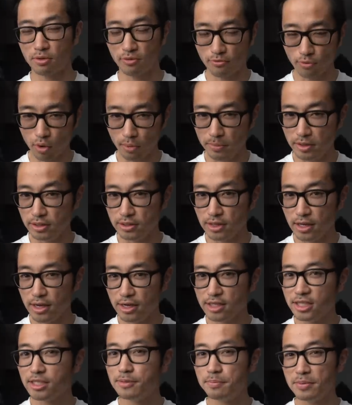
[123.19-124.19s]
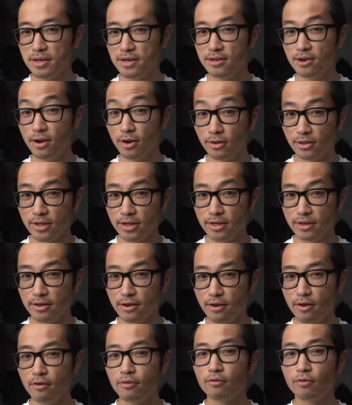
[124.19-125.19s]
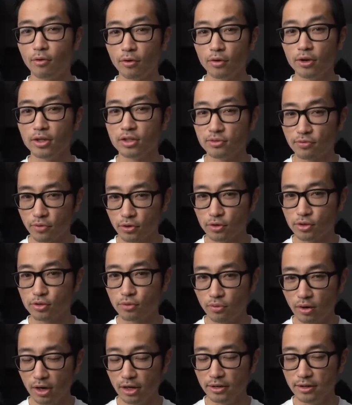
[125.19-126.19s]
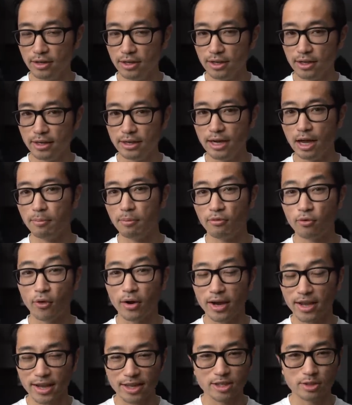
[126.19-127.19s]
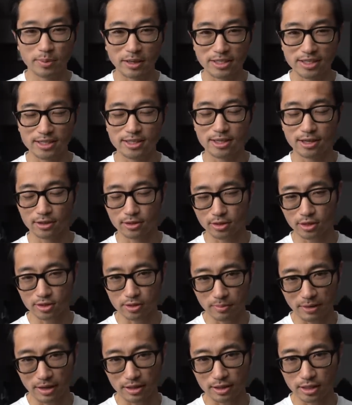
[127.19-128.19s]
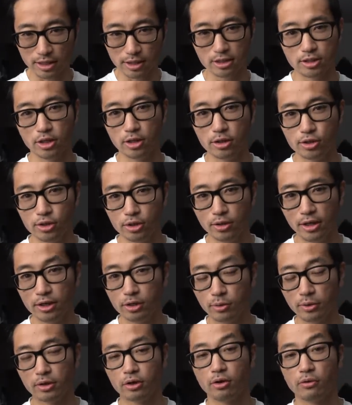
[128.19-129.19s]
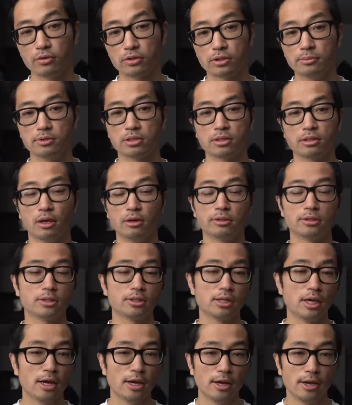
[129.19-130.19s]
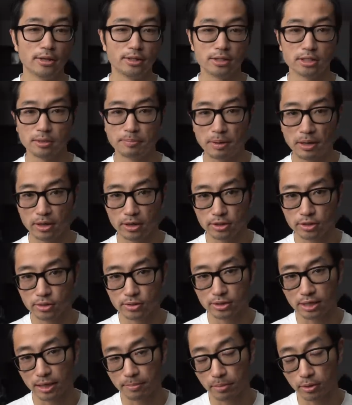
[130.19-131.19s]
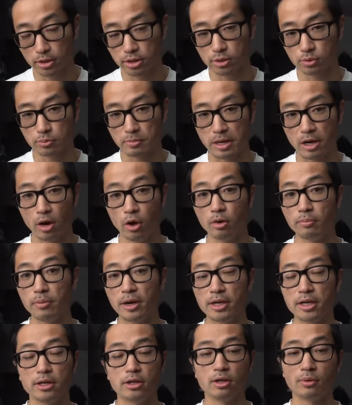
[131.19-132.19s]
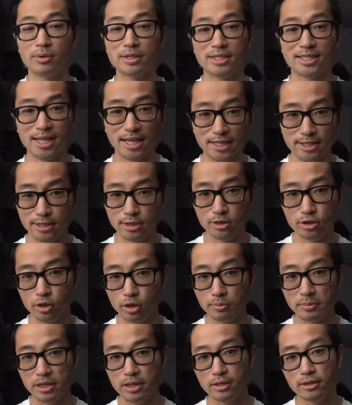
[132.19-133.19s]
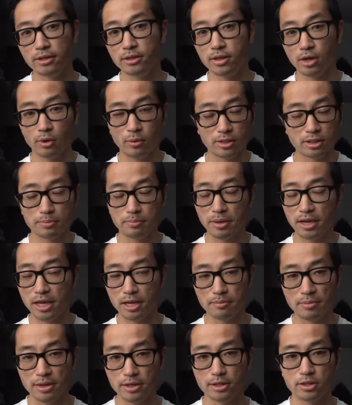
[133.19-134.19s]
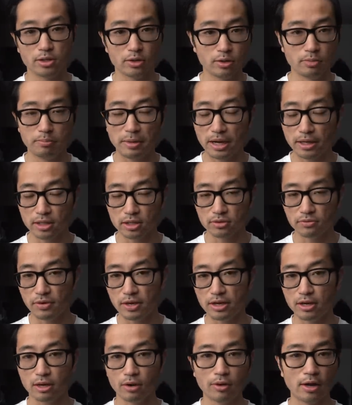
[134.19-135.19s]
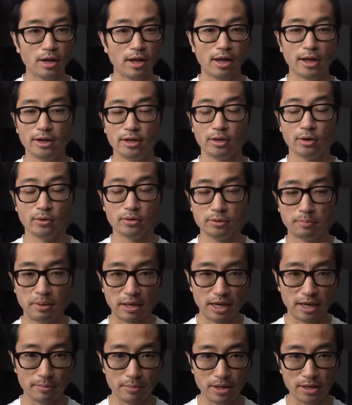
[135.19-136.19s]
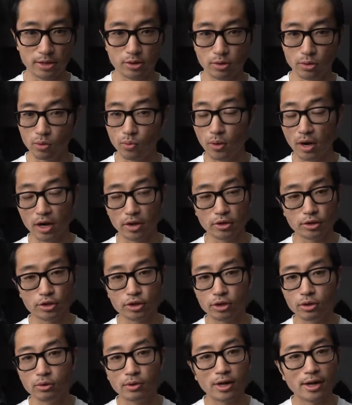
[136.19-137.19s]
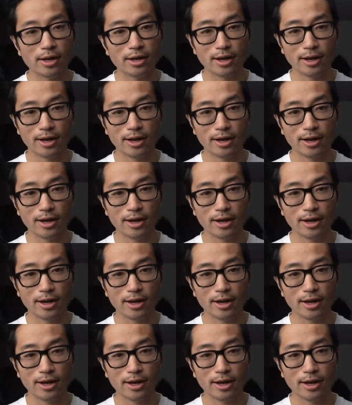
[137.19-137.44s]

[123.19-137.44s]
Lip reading: Performance Speed Elite for its first run. Now, before I get into my detailed thoughts about this shoe, I do want to go over some disclosures. This is a pair of shoes that I purchased with my own money. No one sent it to me. No one's paying me to make this video, and no one's paying me to wear the shoe.